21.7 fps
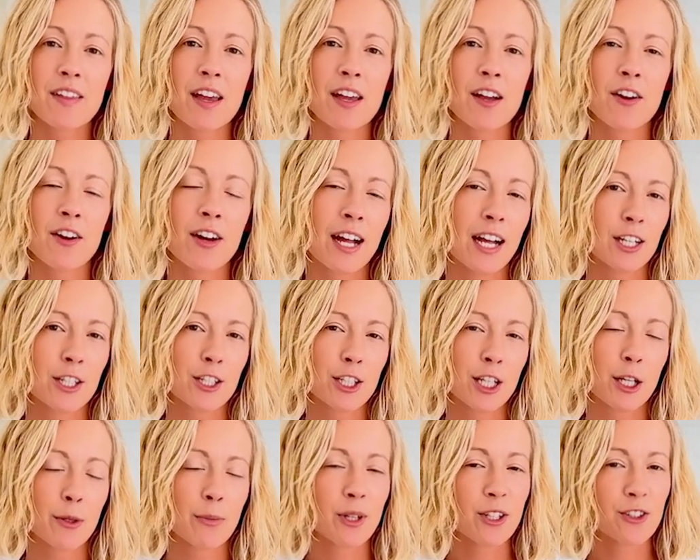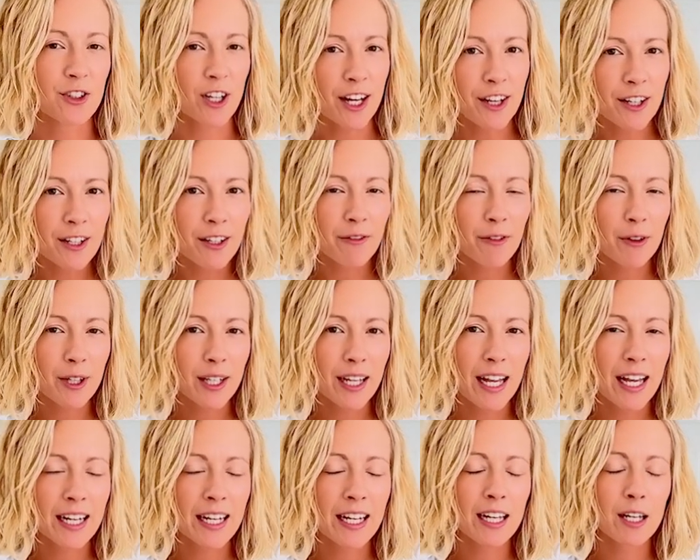They are actually a regenerative
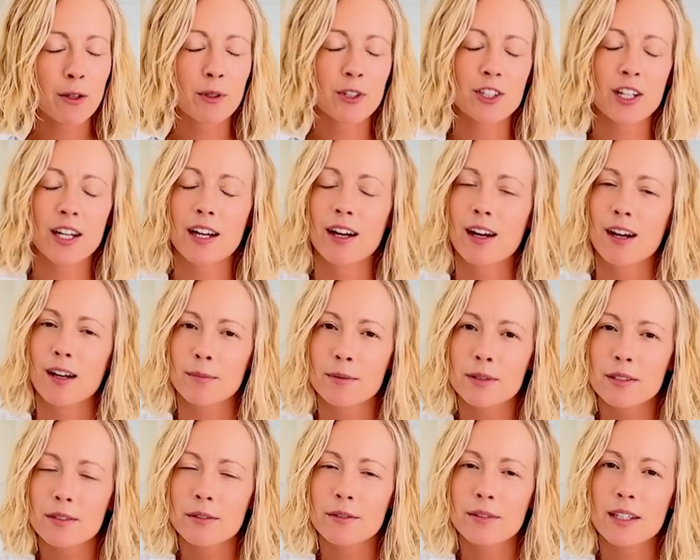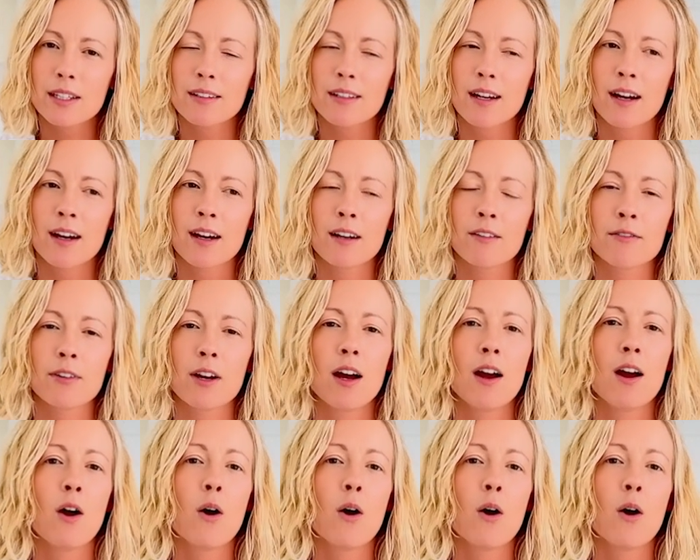organic, which I absolutely love.